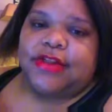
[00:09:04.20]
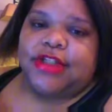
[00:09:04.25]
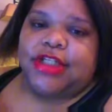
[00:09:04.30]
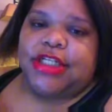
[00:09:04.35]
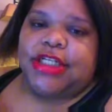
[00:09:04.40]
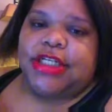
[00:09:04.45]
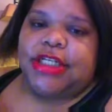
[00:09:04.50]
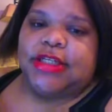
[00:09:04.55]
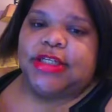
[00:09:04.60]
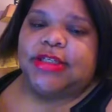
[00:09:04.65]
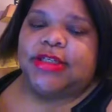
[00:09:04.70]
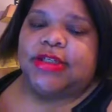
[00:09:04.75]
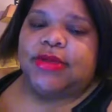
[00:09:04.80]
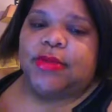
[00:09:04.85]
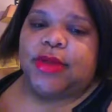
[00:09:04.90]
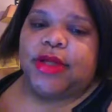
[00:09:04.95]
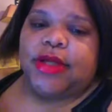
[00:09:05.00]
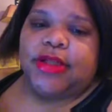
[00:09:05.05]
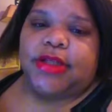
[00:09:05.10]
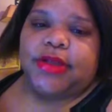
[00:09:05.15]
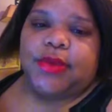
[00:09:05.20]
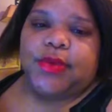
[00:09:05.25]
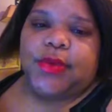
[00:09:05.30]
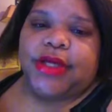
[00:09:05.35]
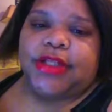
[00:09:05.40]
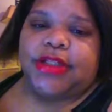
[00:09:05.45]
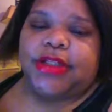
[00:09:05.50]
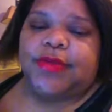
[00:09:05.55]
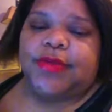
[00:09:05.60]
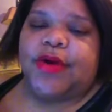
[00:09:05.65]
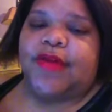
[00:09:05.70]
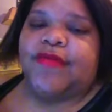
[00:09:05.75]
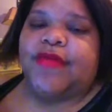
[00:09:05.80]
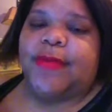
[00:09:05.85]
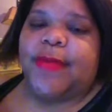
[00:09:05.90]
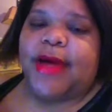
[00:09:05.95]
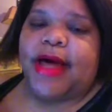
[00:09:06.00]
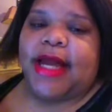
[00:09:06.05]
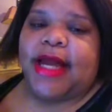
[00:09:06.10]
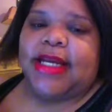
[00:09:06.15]
she needs his blood to rescue
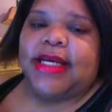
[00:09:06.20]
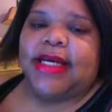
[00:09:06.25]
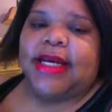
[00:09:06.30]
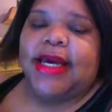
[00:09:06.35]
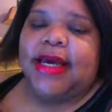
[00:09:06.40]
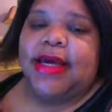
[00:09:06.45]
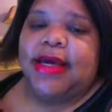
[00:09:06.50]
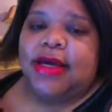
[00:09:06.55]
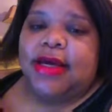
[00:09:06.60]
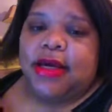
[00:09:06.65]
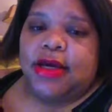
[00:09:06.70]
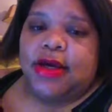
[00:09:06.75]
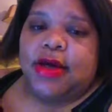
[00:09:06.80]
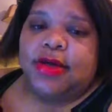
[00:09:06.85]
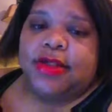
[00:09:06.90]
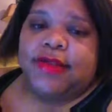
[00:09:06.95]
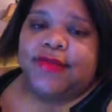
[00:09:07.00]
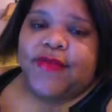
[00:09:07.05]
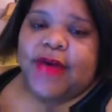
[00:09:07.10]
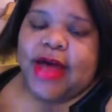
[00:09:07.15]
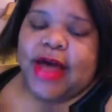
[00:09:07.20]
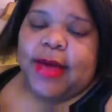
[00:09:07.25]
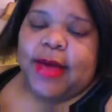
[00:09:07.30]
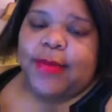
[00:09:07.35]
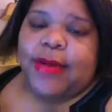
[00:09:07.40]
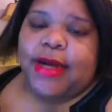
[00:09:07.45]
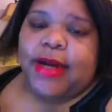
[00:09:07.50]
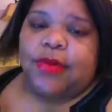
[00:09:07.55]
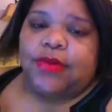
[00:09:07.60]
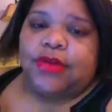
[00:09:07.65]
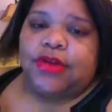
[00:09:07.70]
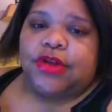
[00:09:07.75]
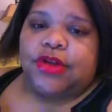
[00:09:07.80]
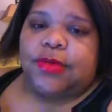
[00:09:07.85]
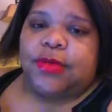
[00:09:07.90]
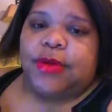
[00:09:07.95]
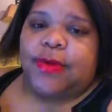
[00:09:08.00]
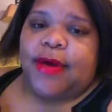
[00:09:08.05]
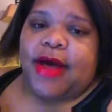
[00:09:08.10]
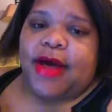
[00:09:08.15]
everybody. He goes, fine, but I want you
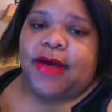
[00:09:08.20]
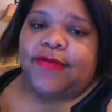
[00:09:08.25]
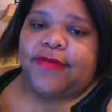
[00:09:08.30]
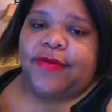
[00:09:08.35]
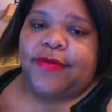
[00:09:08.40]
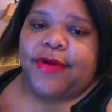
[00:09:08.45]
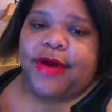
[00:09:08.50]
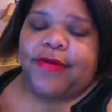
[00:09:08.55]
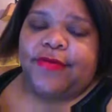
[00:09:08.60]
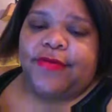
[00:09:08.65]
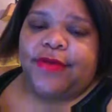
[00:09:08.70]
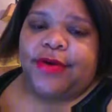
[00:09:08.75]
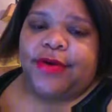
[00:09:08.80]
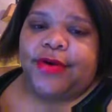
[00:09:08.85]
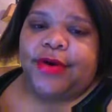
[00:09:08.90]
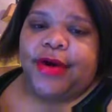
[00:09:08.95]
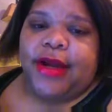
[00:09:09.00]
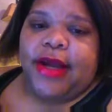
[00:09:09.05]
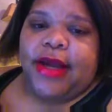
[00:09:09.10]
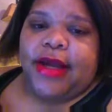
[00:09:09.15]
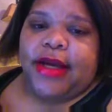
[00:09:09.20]
to be mine forever.